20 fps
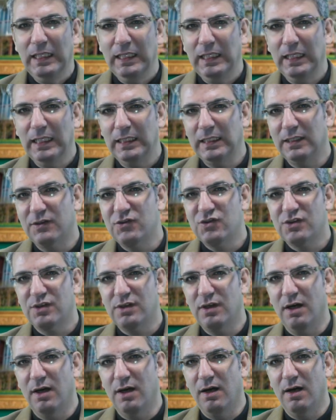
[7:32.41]
and it's
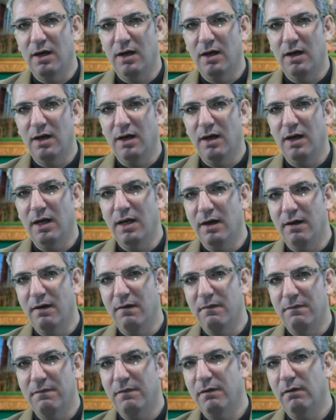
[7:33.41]

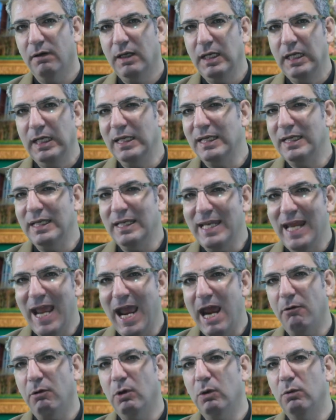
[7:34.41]
a very
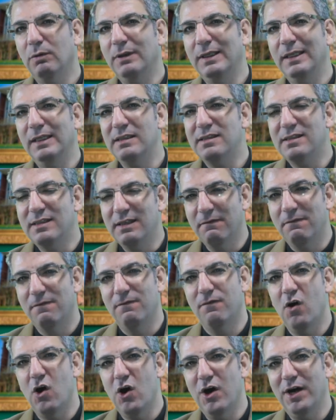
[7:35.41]
narrowly
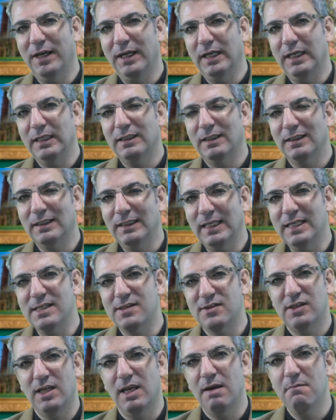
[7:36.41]
defined list.